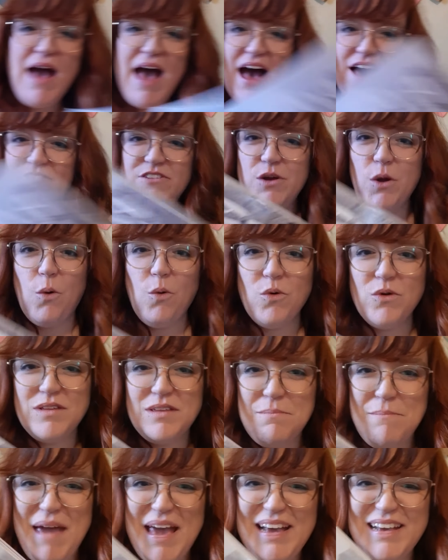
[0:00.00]
have an
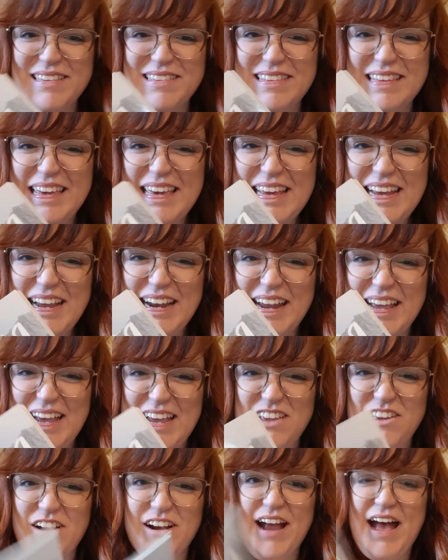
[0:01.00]
old magazine
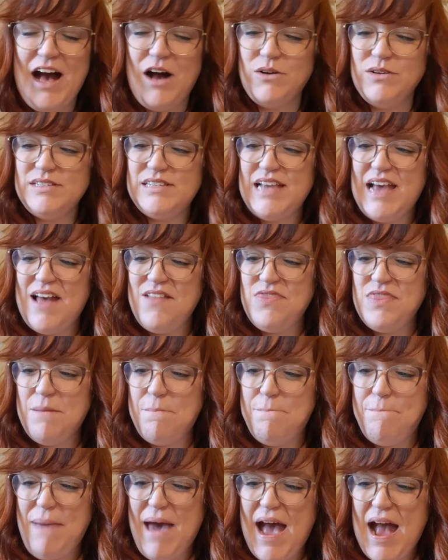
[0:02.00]
in your house and the
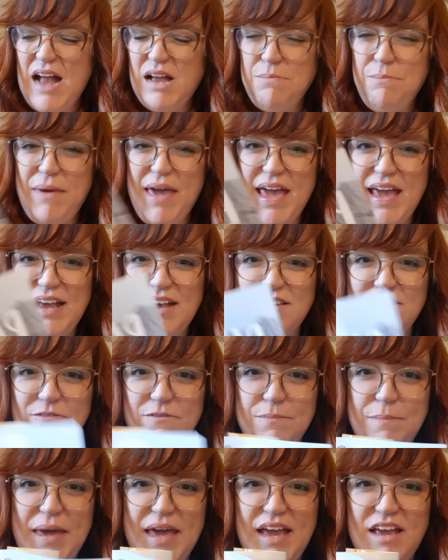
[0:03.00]
back page
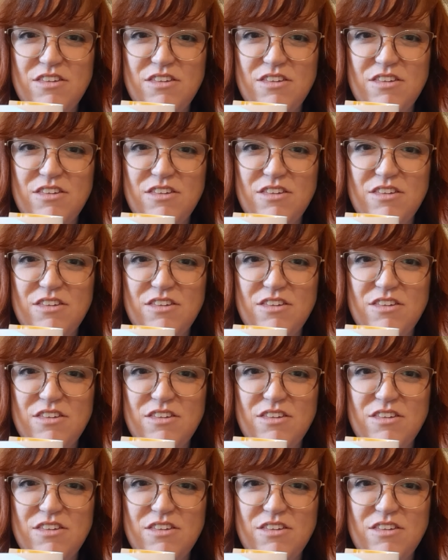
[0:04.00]
of